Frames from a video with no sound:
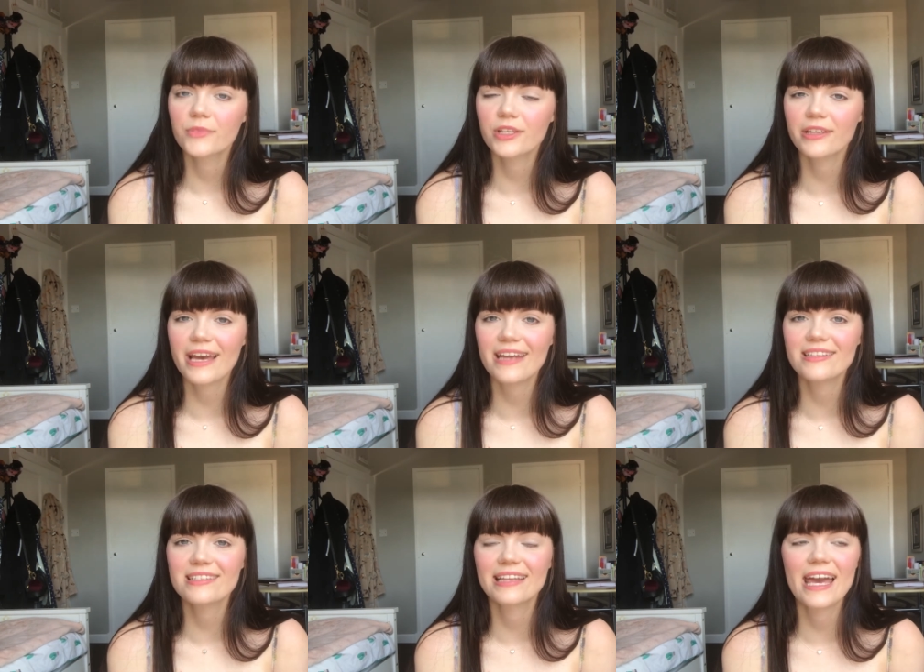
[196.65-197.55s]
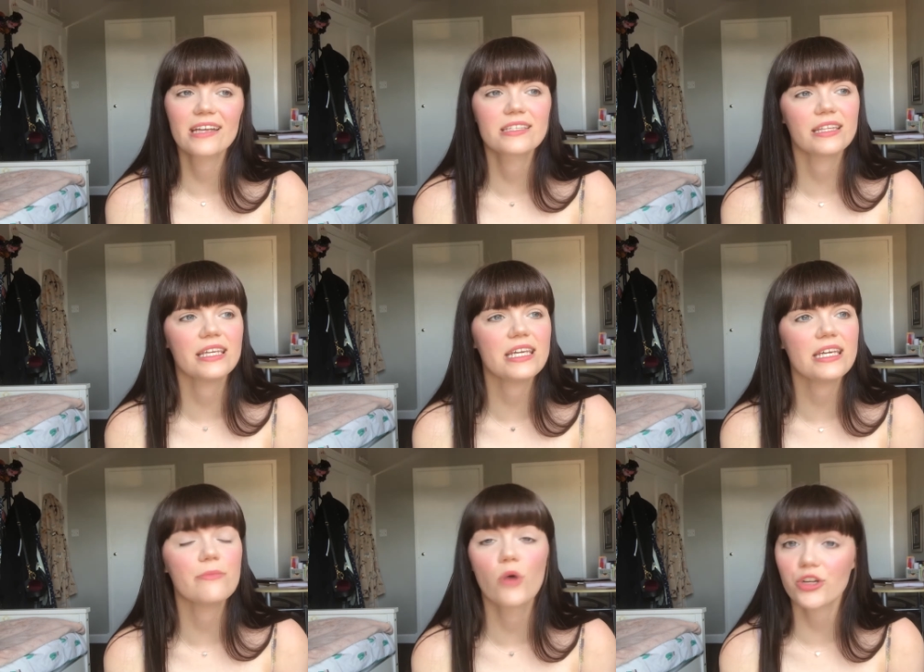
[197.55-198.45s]
You then select
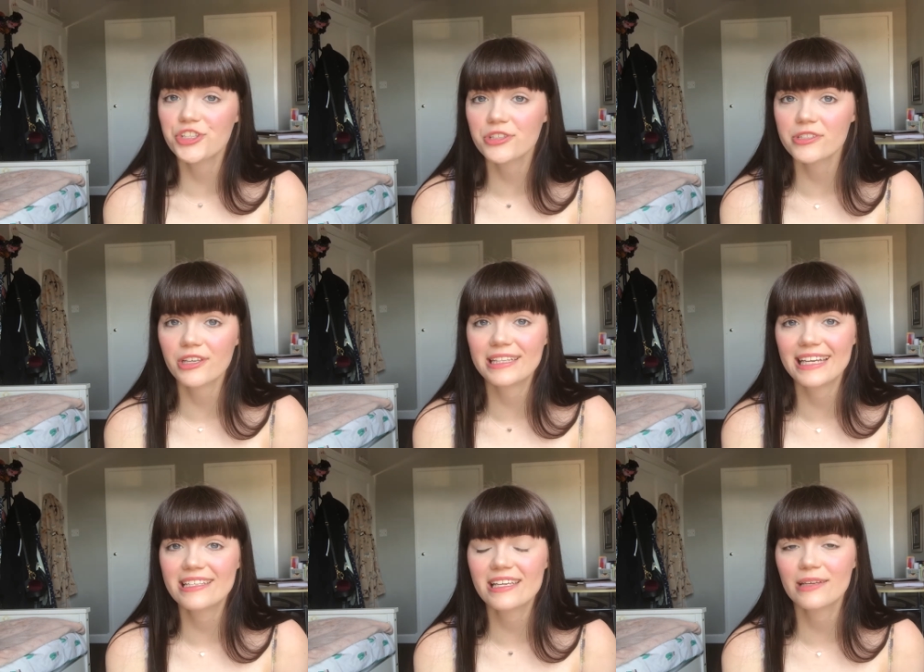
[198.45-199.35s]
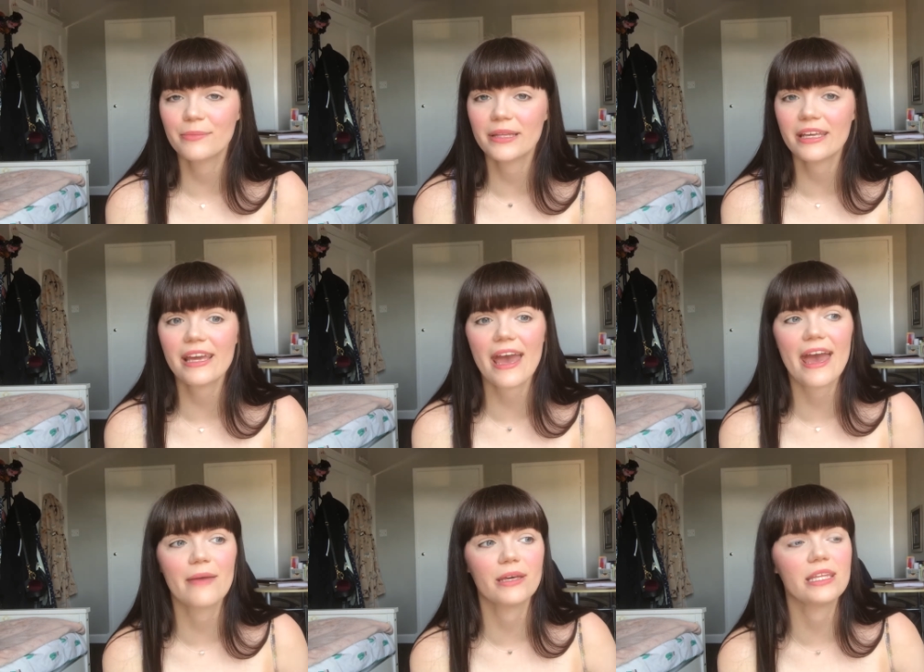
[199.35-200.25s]
the modules that you'd like to complete
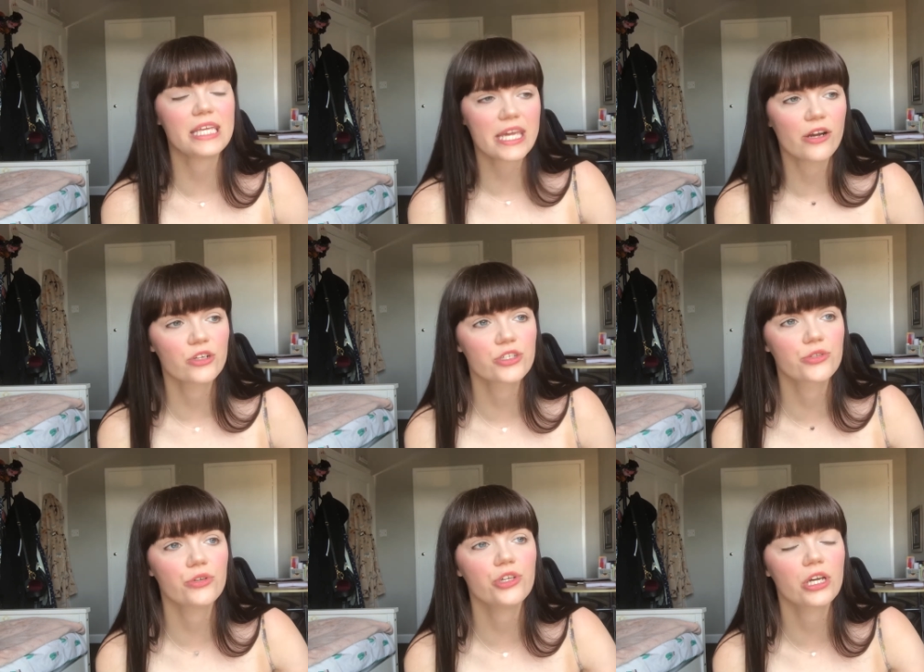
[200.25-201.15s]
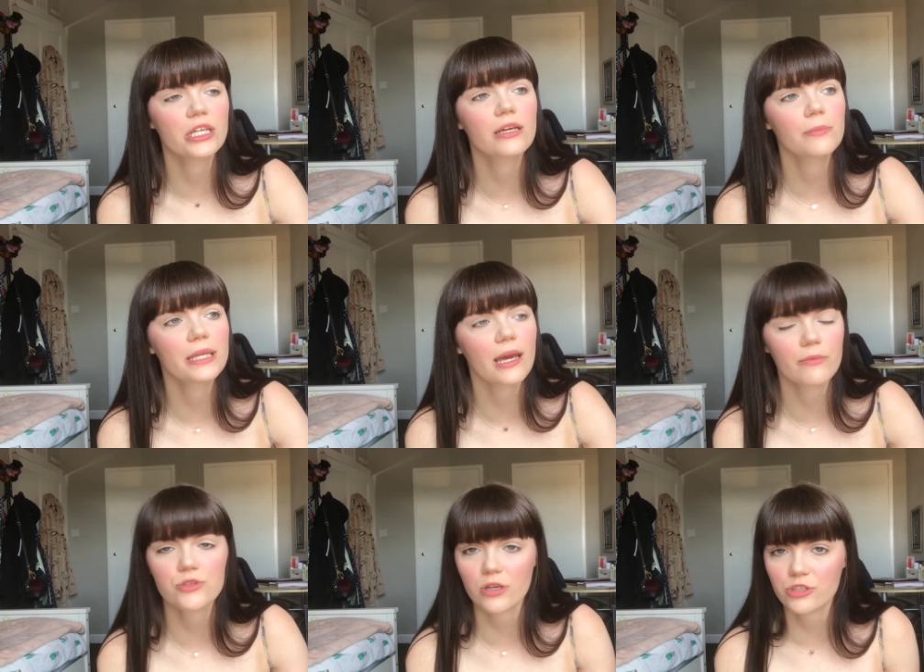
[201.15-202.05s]
in the year, so you can complete
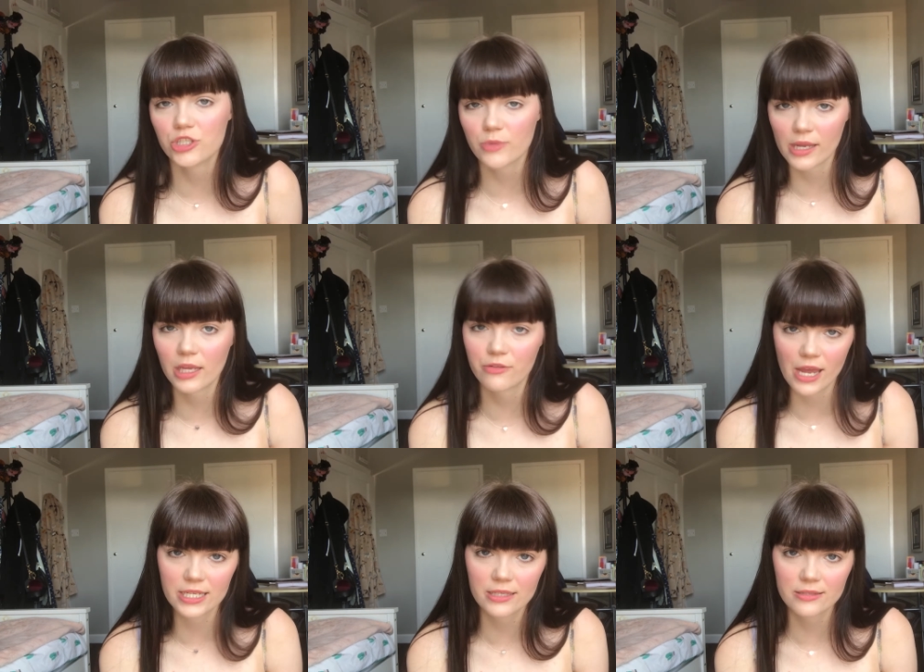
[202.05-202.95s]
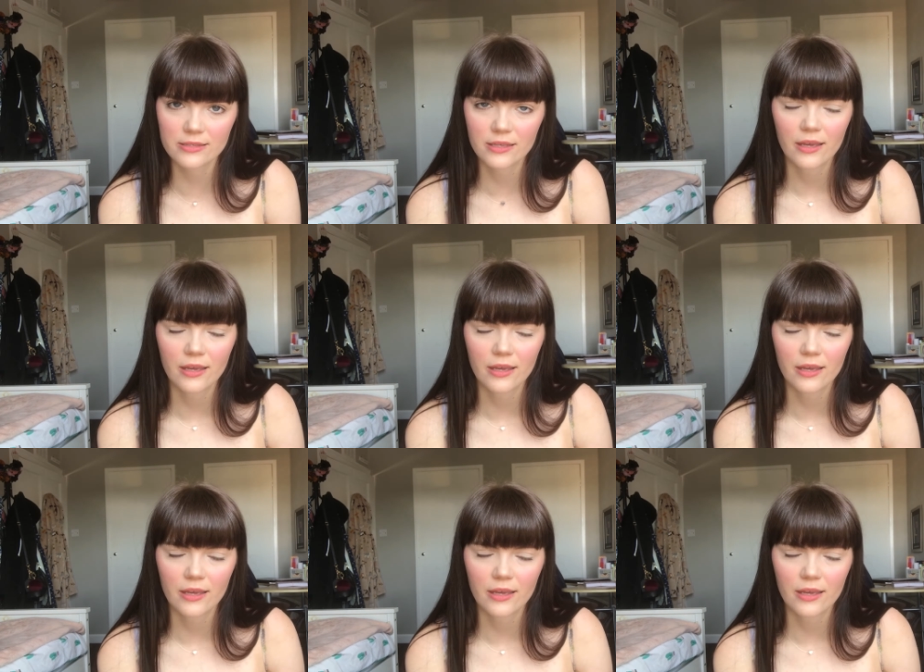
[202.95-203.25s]
up to 120 credits.